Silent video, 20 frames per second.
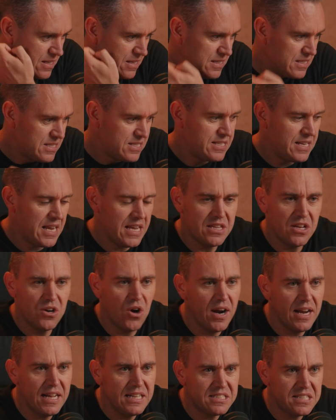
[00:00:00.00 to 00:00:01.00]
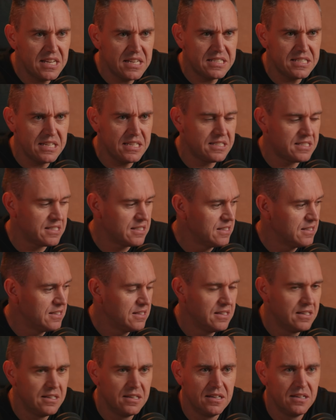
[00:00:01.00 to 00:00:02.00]
1960s.
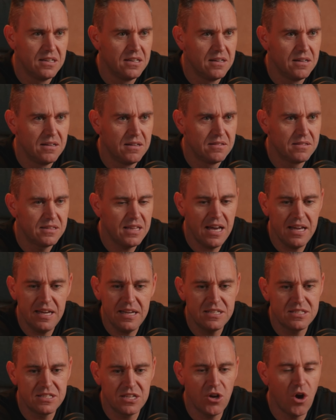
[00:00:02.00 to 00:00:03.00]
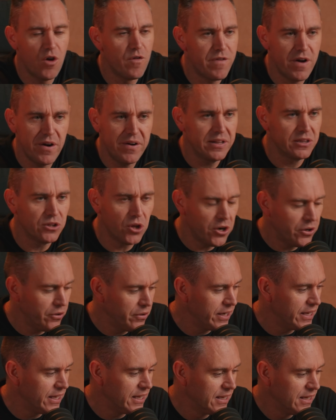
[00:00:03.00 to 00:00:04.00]
That is the ovarian
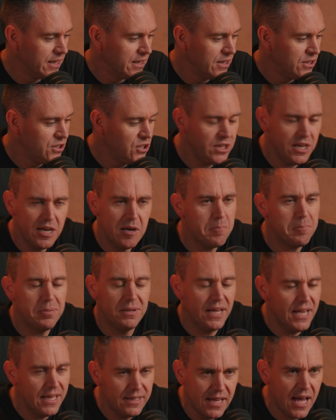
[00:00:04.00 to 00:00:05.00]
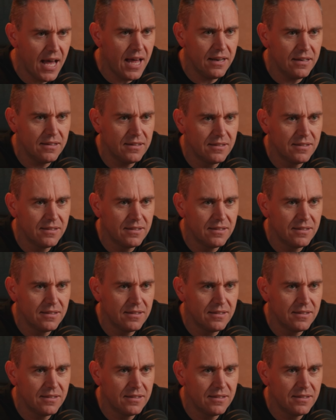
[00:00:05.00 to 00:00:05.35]
lottery. You didn't plan that.